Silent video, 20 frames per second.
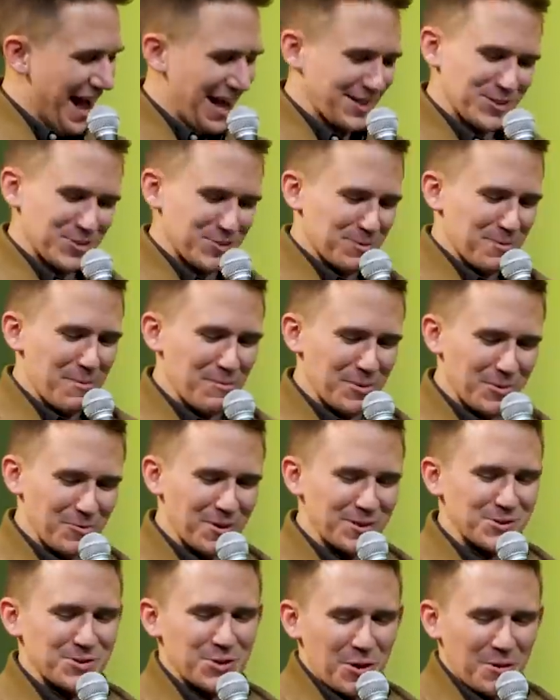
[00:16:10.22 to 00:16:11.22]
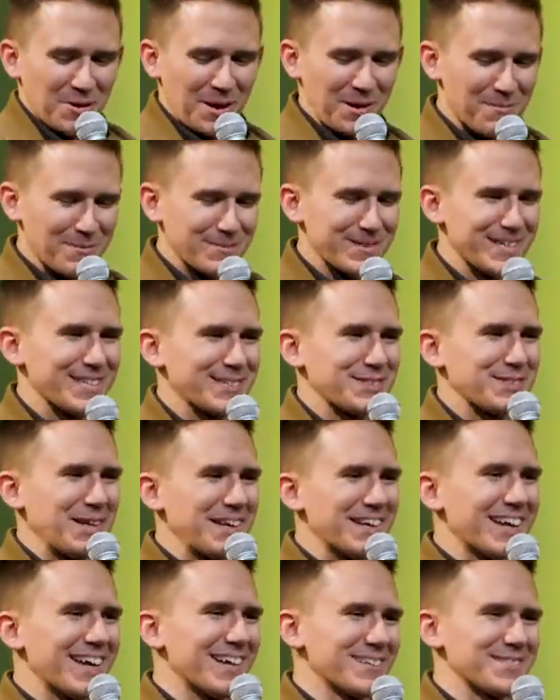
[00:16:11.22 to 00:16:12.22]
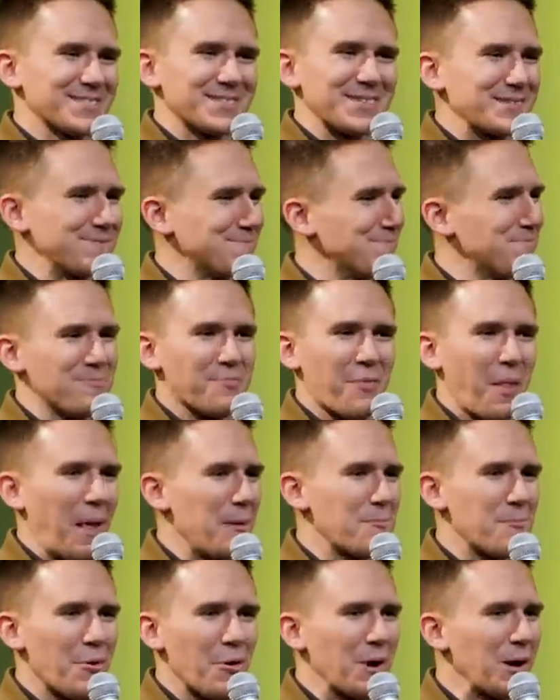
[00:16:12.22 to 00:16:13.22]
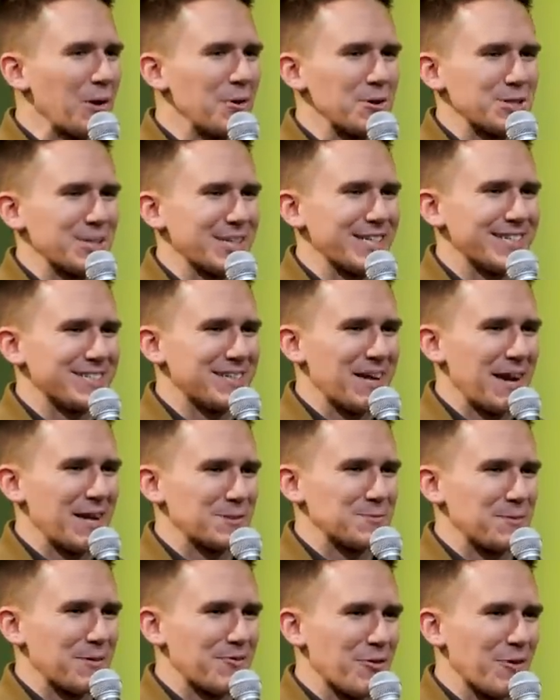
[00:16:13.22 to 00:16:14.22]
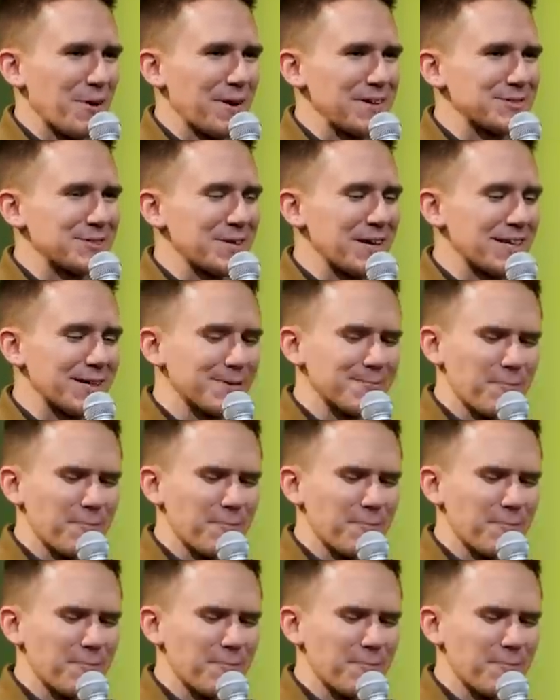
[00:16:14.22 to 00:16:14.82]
just remembered what joke I'm gonna say next, and boy, I wish I didn't dance before I said